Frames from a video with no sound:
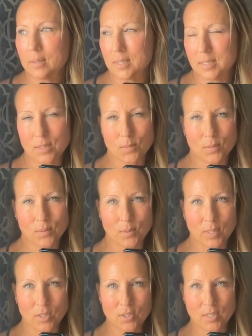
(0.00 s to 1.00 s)
Is that
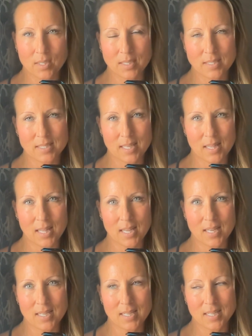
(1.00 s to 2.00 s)
quicker? Can I say that?